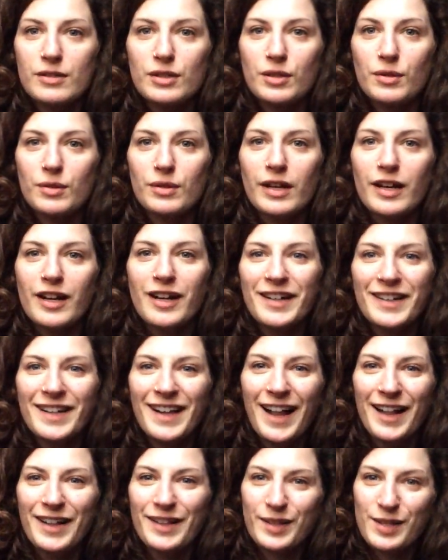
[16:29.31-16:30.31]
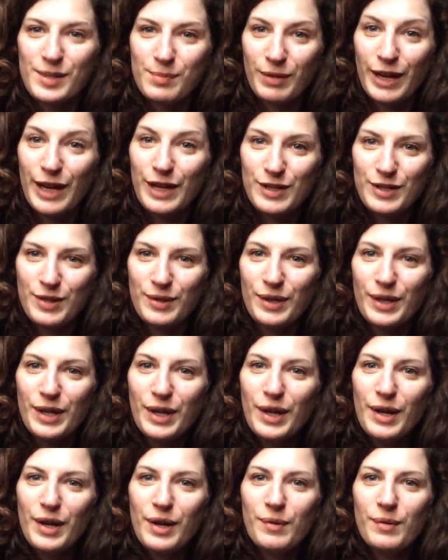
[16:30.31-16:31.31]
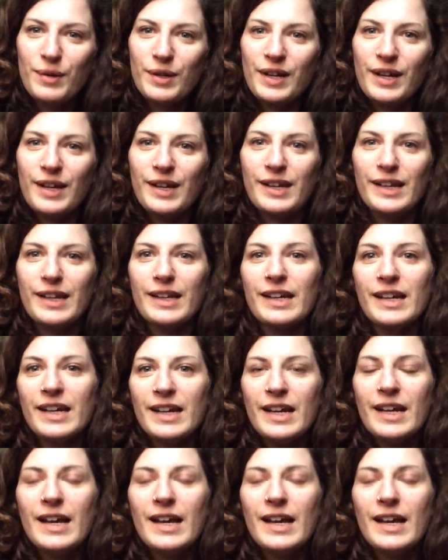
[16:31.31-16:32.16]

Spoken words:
so I'll explain to you what I need.